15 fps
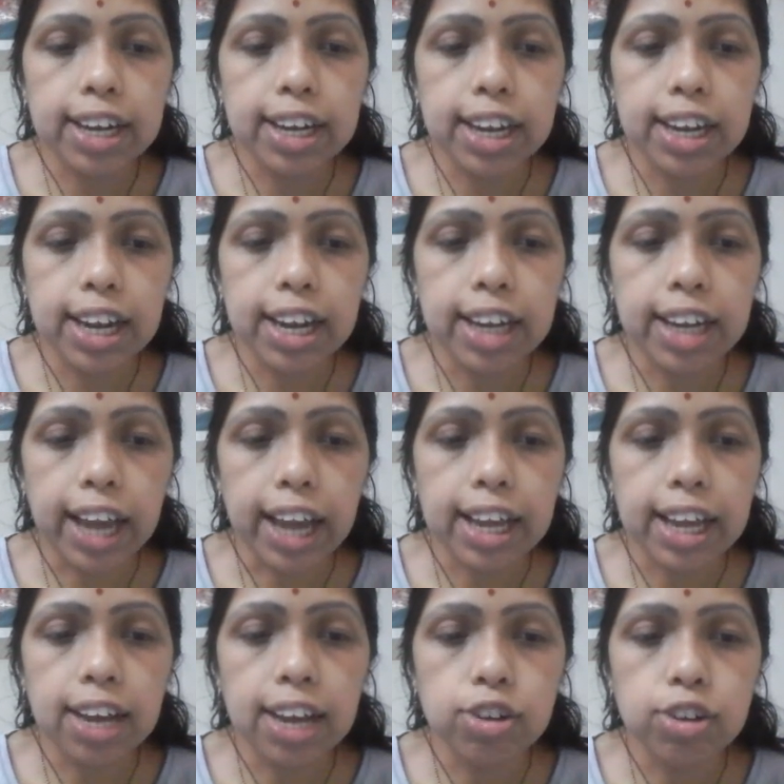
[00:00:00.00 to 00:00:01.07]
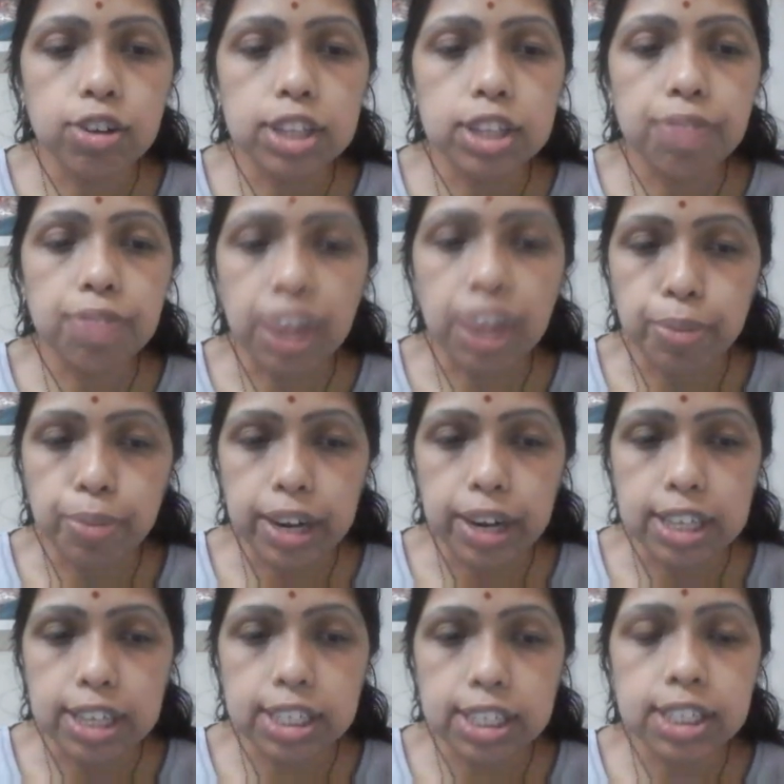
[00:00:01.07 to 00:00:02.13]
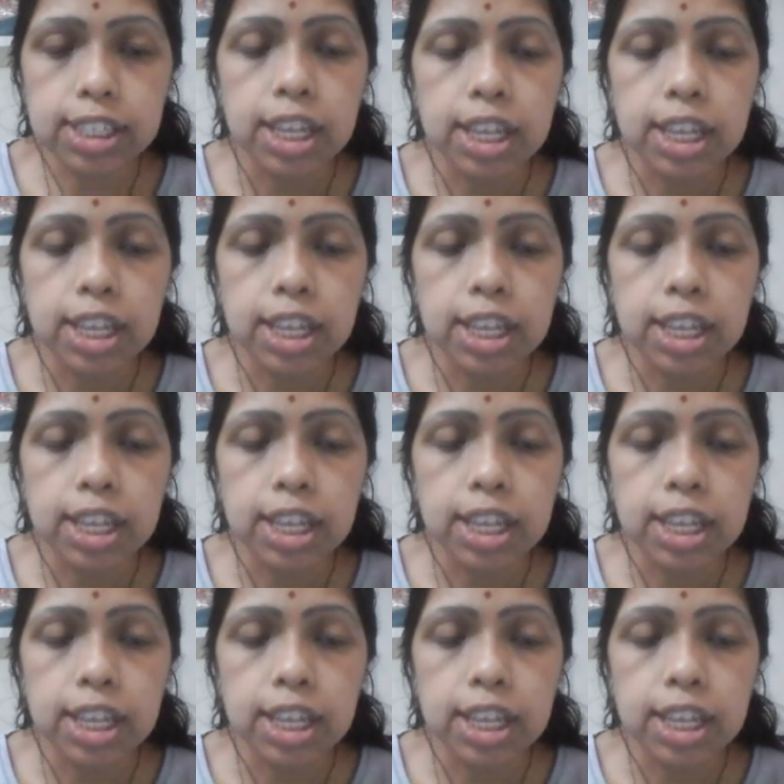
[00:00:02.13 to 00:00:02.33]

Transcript: create an angle with the fiber axis,